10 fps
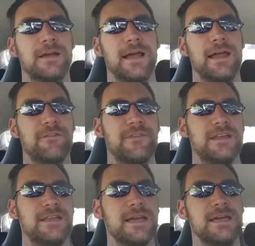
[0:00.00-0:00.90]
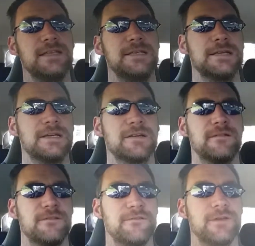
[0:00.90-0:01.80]
If they did,
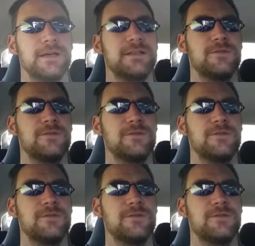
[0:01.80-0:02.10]
flying to